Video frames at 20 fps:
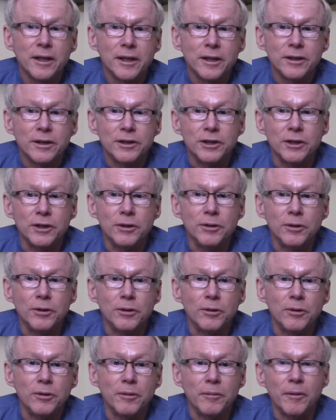
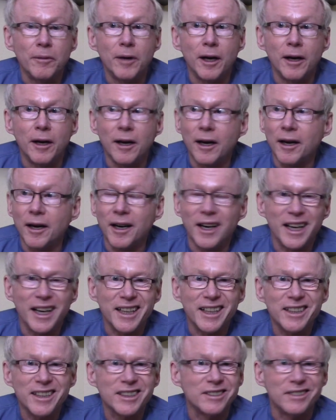to I
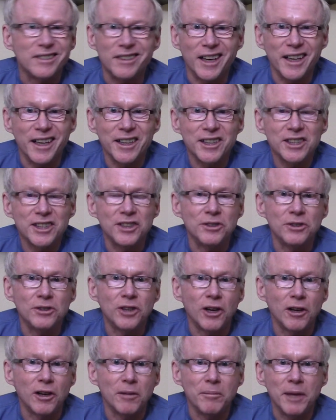guess you'd
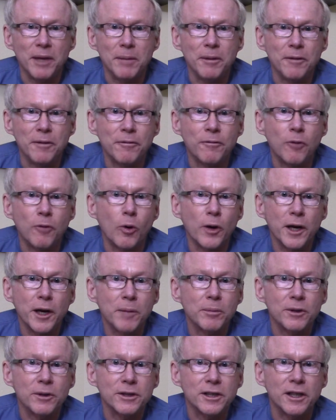call it maybe
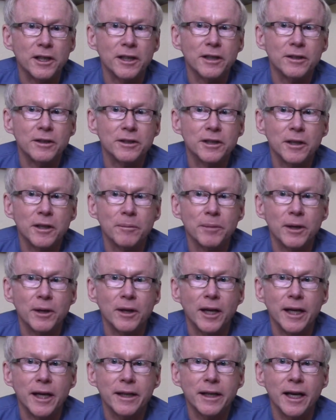40% or something
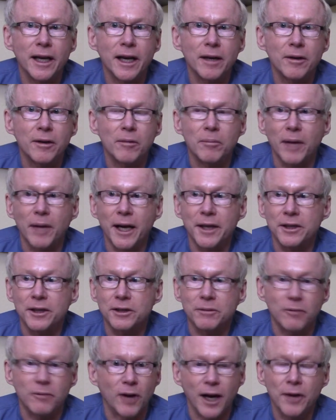like that, or
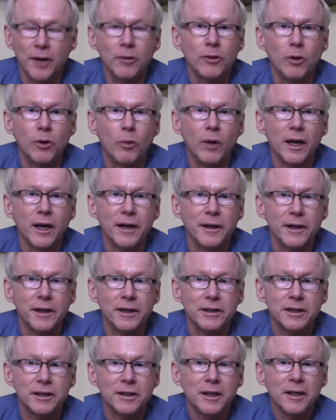minus, I don't know what it
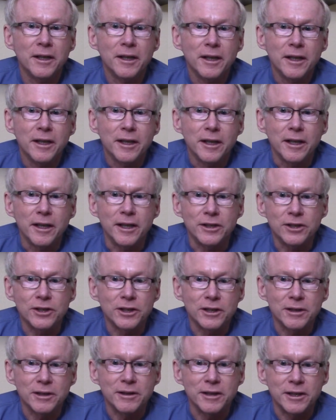is. It's
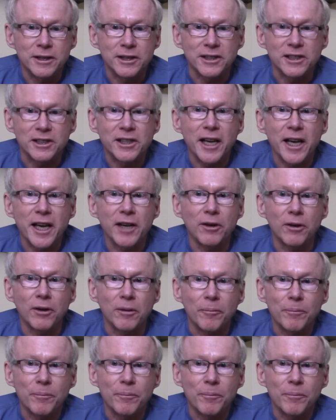a scale